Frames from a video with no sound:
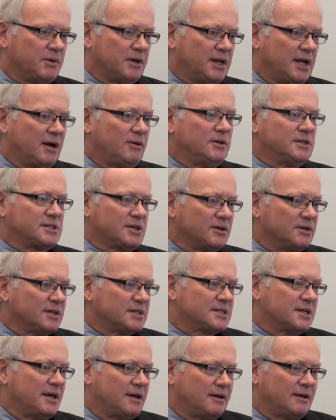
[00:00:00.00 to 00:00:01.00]
but now it's going
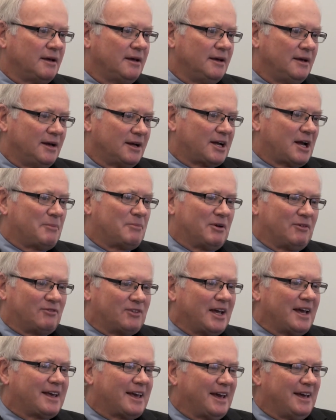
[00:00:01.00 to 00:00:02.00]
to take a couple
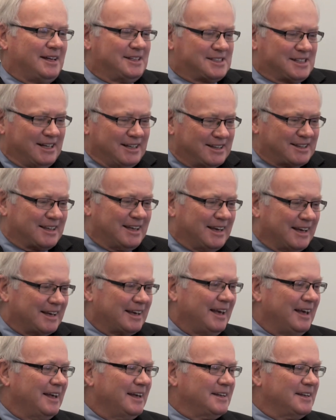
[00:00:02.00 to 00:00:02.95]
of decades, I think,